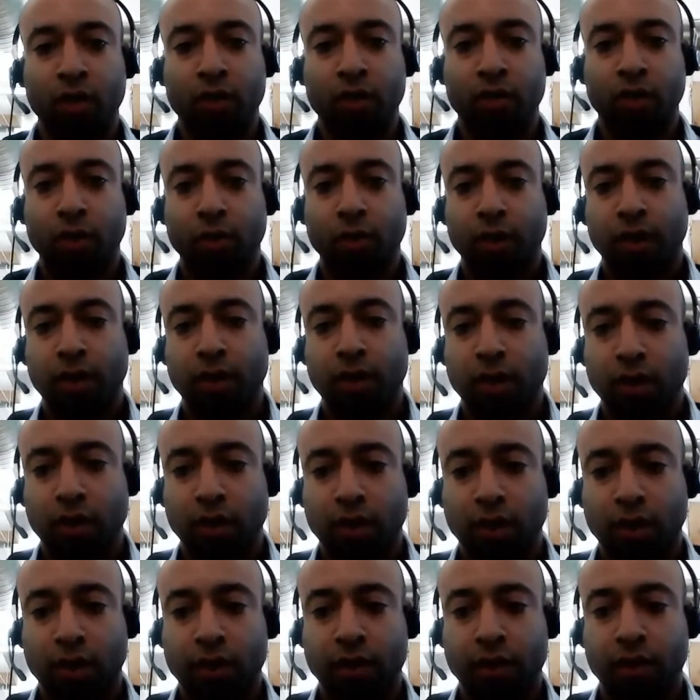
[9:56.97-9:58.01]
So
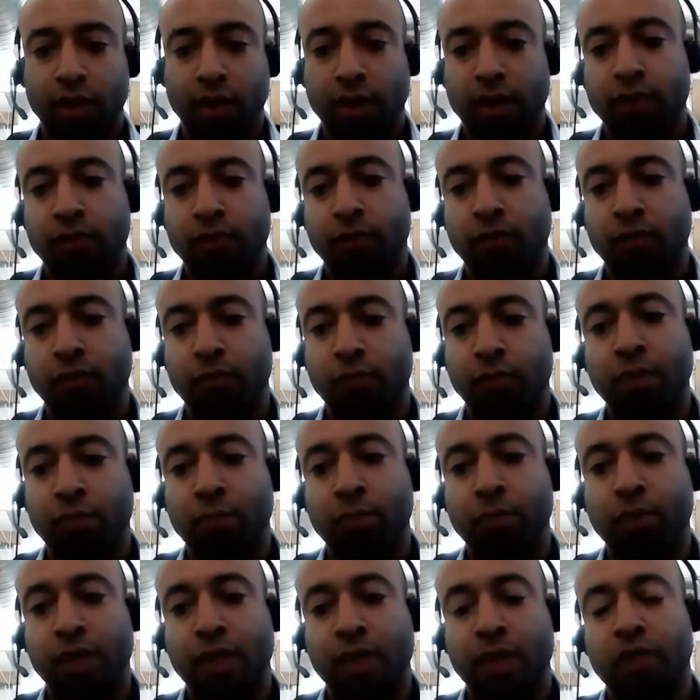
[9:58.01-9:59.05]
it's
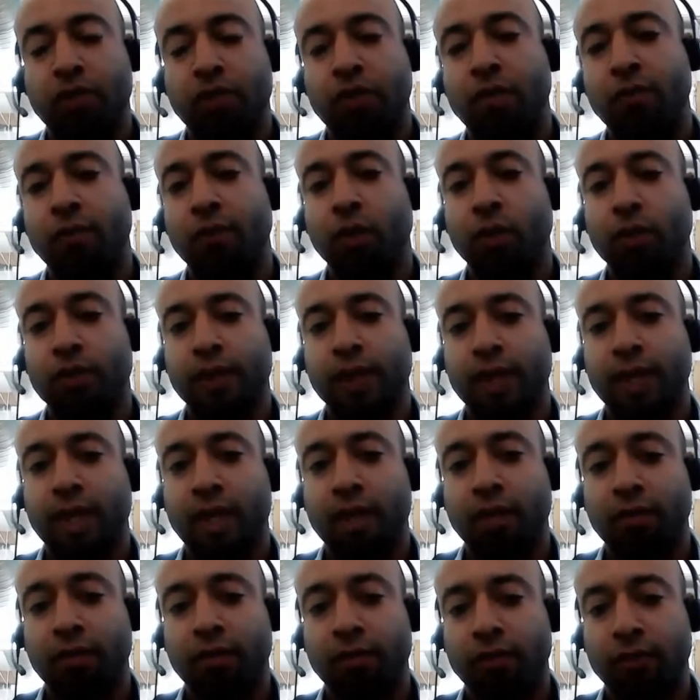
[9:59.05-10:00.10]
pretty straightforward to
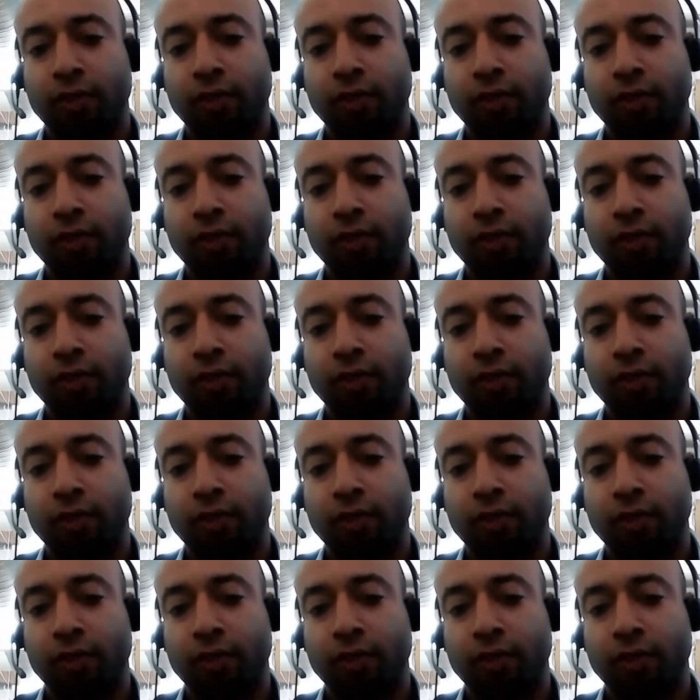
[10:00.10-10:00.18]
have,